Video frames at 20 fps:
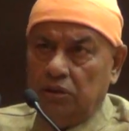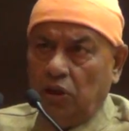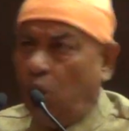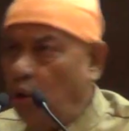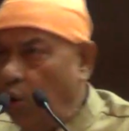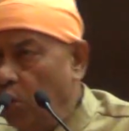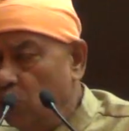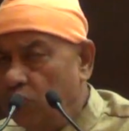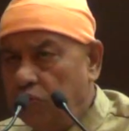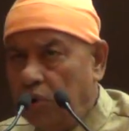The
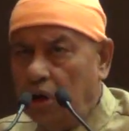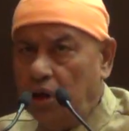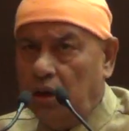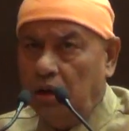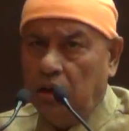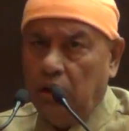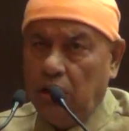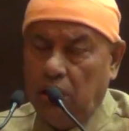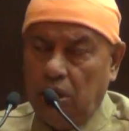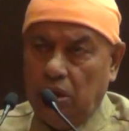whole
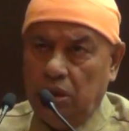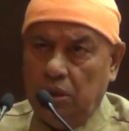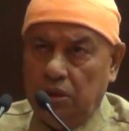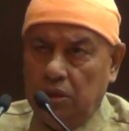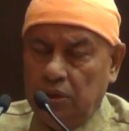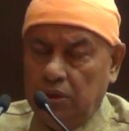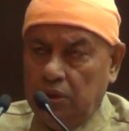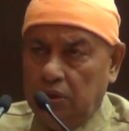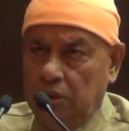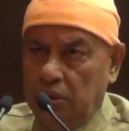world
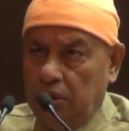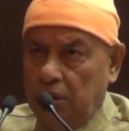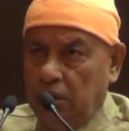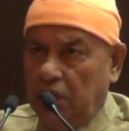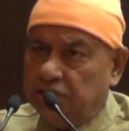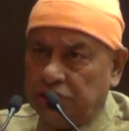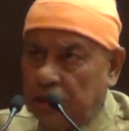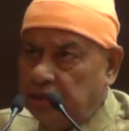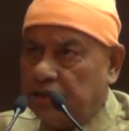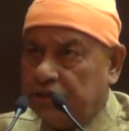
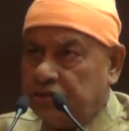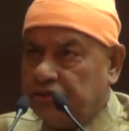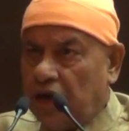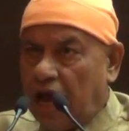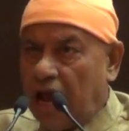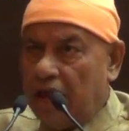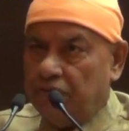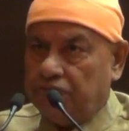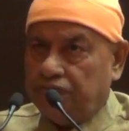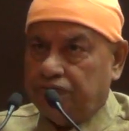is in
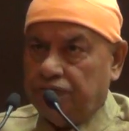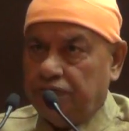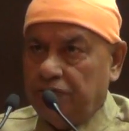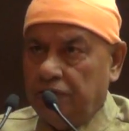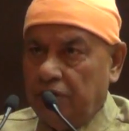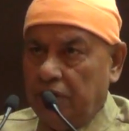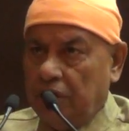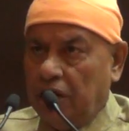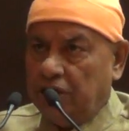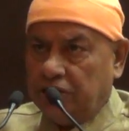strife
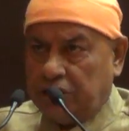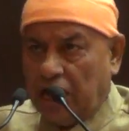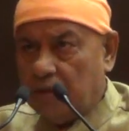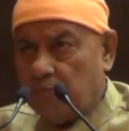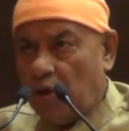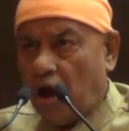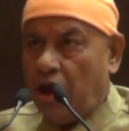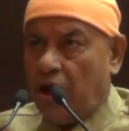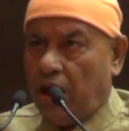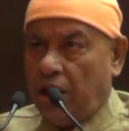and
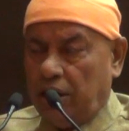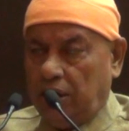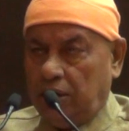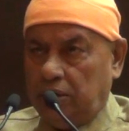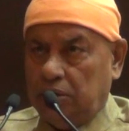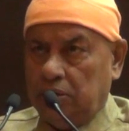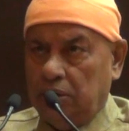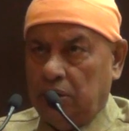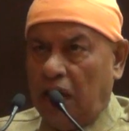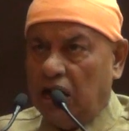
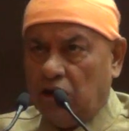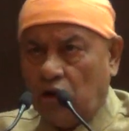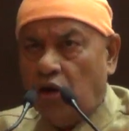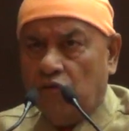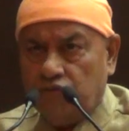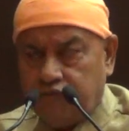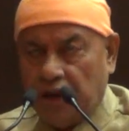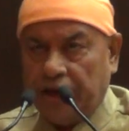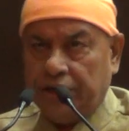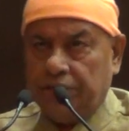turmoil and
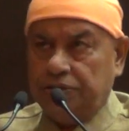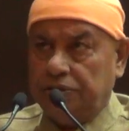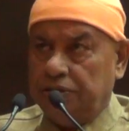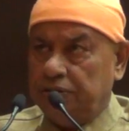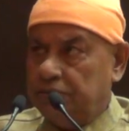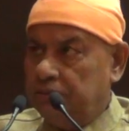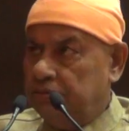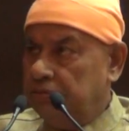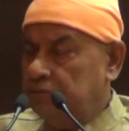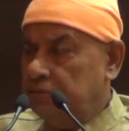
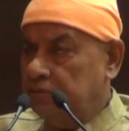conflict.